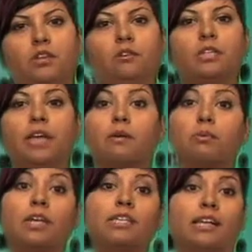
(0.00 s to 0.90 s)
You take a
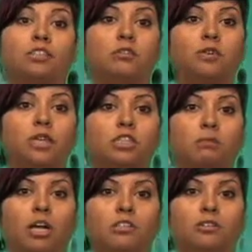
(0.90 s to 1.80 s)
pretest over each
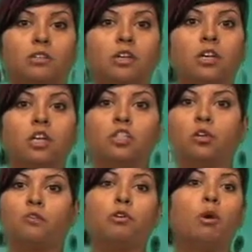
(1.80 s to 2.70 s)
module,
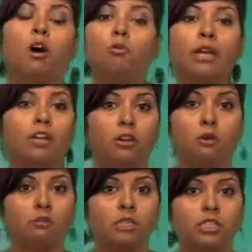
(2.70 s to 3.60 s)
so if you already
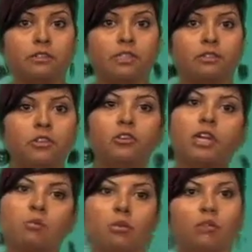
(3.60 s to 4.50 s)
know the material, you
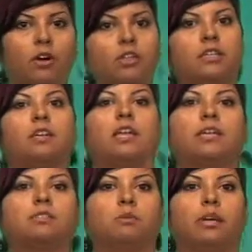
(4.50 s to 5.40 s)
can move on to the
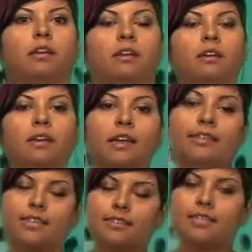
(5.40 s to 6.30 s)
next one.
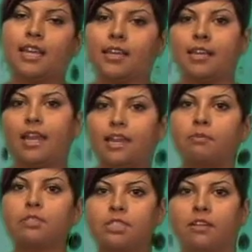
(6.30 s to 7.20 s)
It does take an
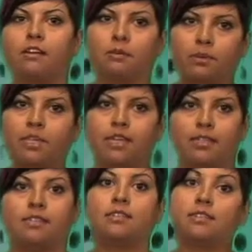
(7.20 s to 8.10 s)
80% on the
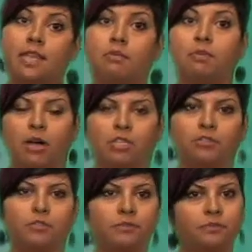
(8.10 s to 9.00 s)
pretest to skip a
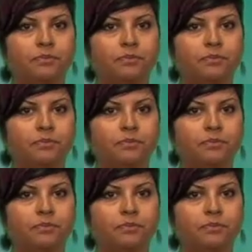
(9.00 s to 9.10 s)
module.